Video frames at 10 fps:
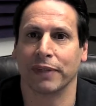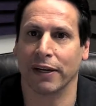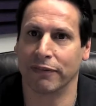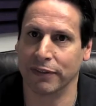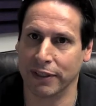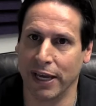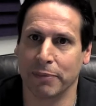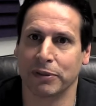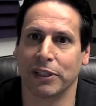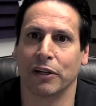And if the
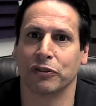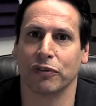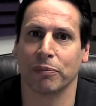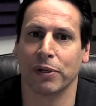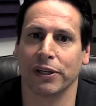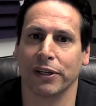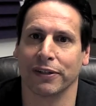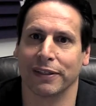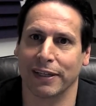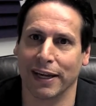name sounds
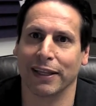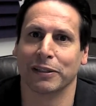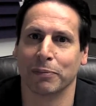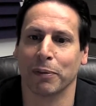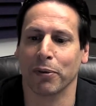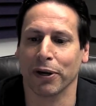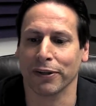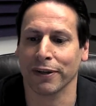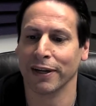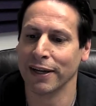familiar, yeah, that's my
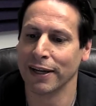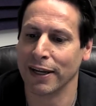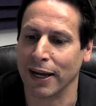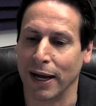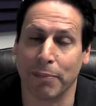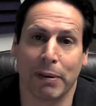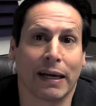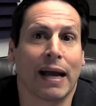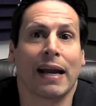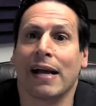brother. But
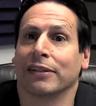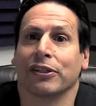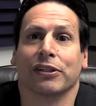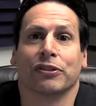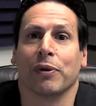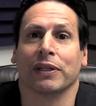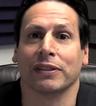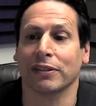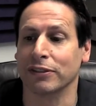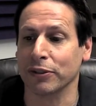I got to answer his
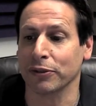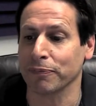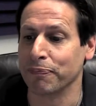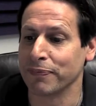questions too.